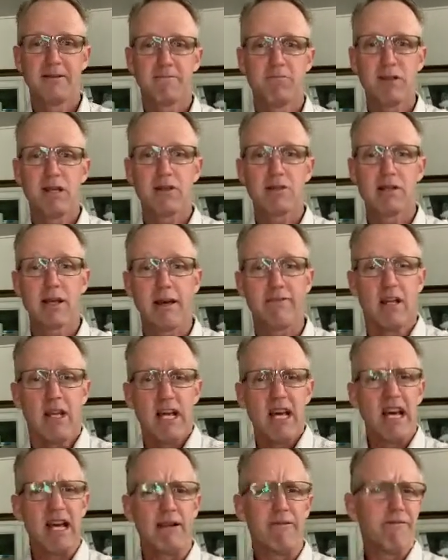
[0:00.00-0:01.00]
being saved.
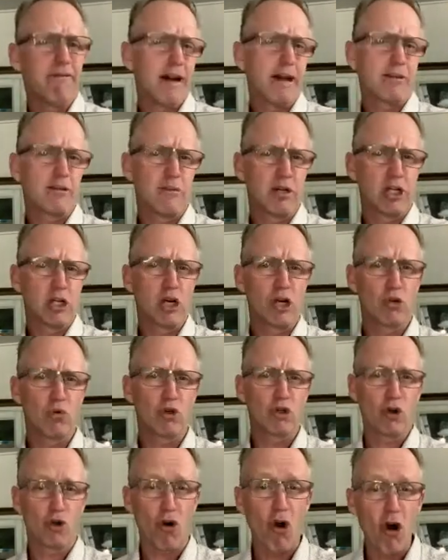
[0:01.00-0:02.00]
And in fact, I'm going to go to
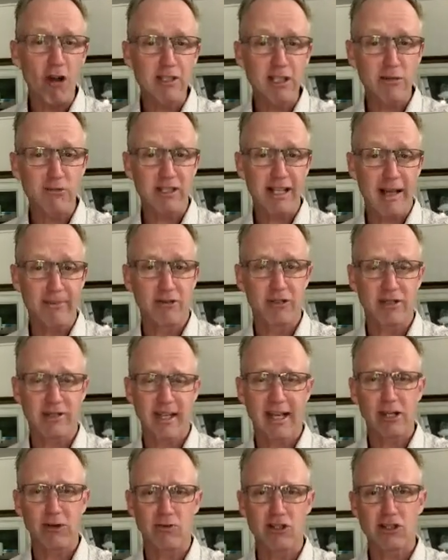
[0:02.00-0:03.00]
a cross, he was able to
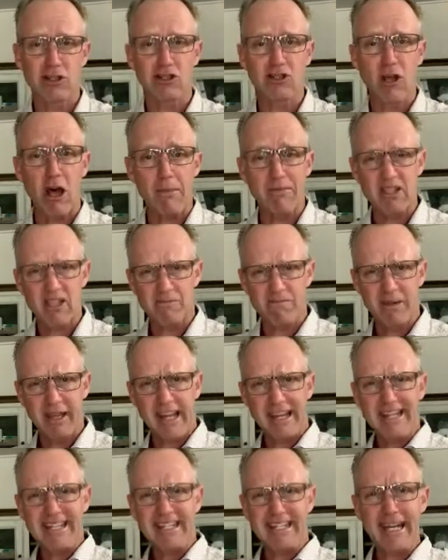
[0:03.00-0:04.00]
say to his disciples, and
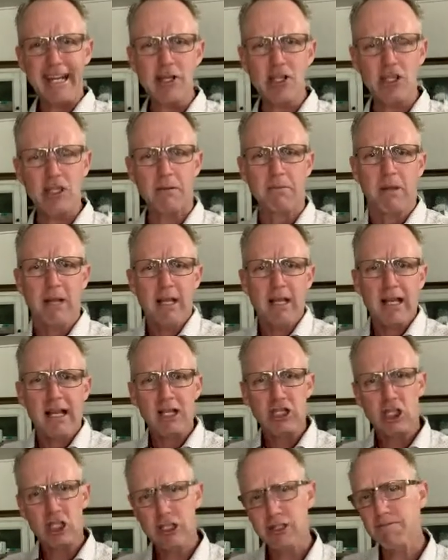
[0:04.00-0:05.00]
begin to teach them
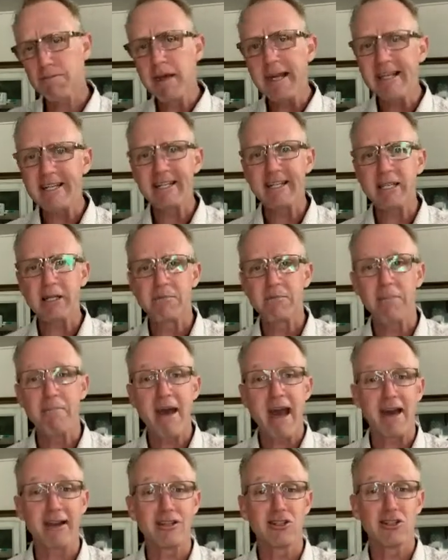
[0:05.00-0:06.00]
and speak to them
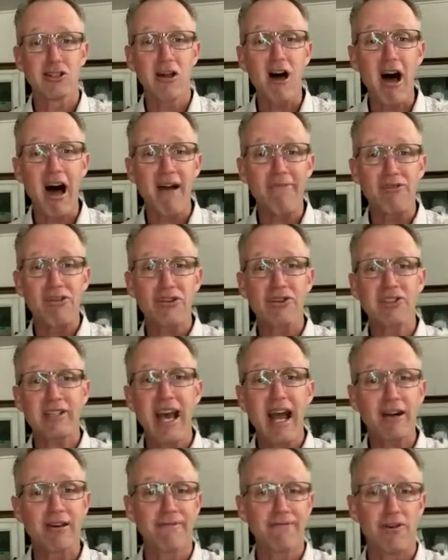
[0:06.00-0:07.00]
about his life and the
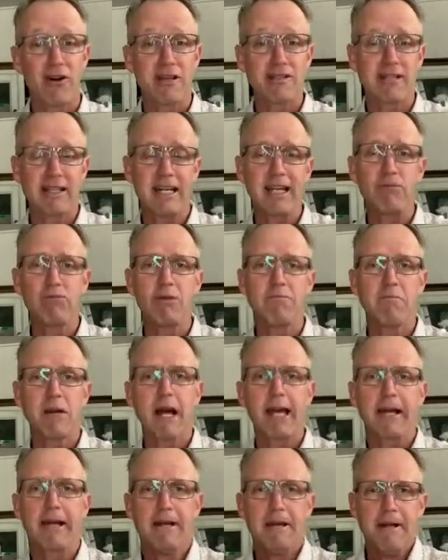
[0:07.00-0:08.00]
sacrifice that he would
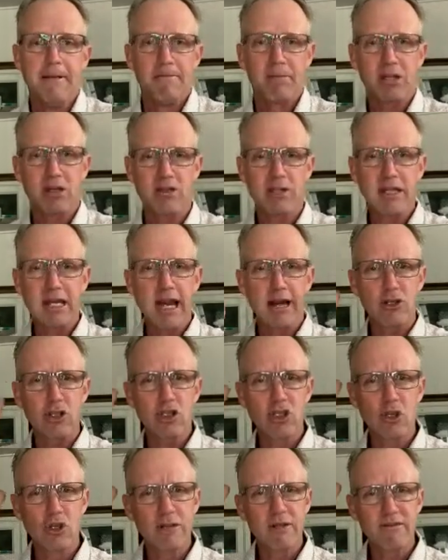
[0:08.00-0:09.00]
make, because he
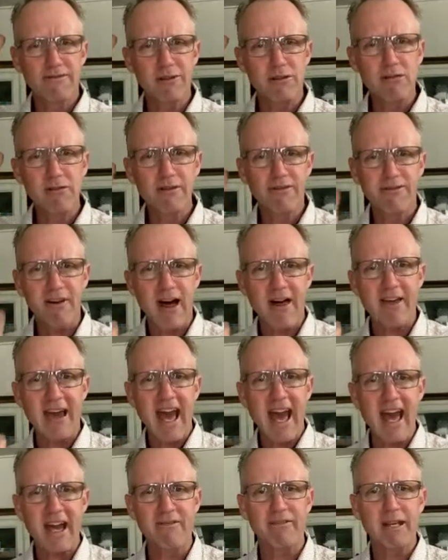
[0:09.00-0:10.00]
understood the view the Father
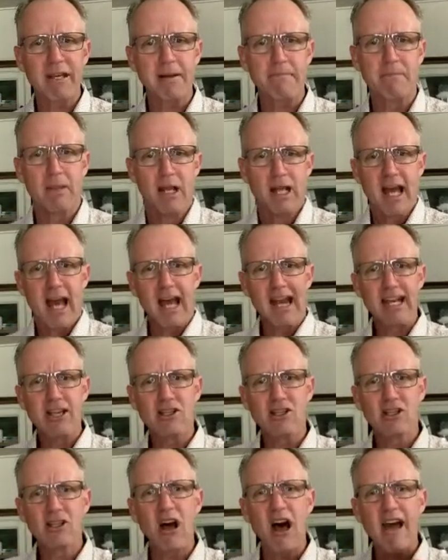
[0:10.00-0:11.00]
had of him, and
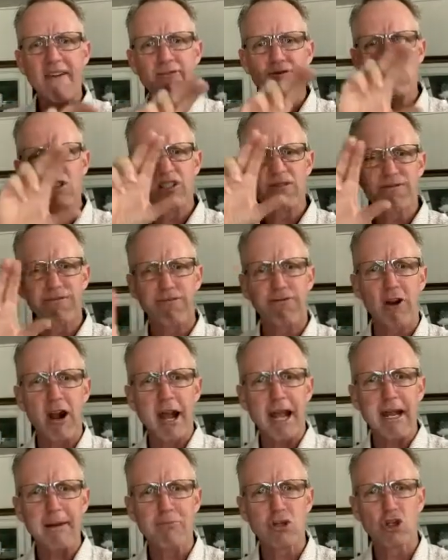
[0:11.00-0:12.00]
his life was
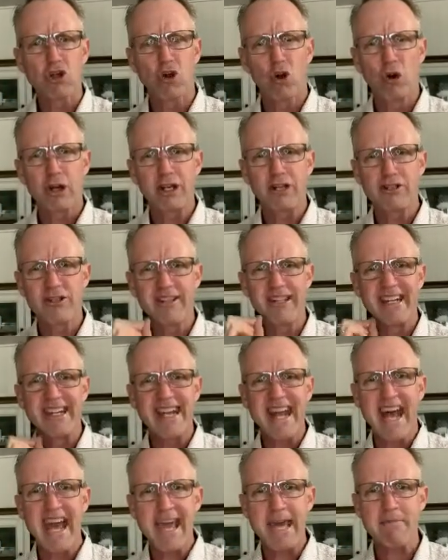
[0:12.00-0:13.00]
framed according to the
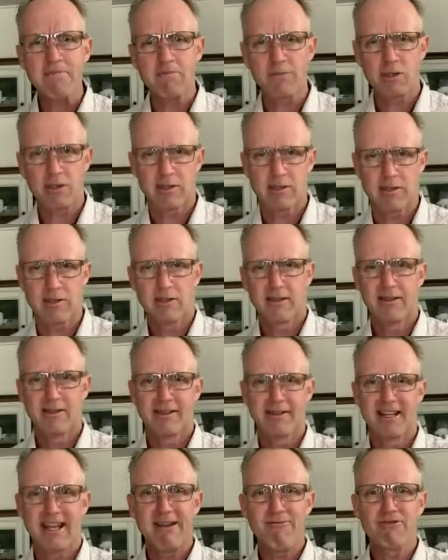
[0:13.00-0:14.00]
names
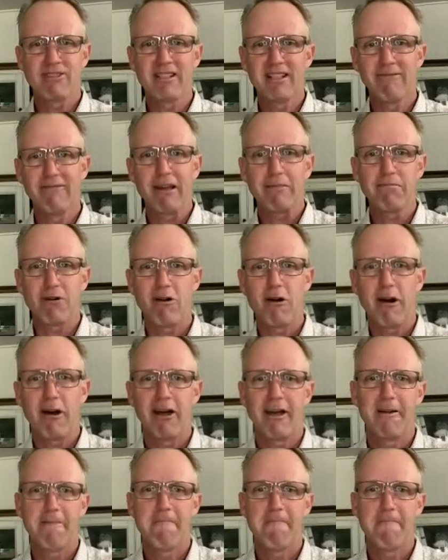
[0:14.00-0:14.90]
he was living by.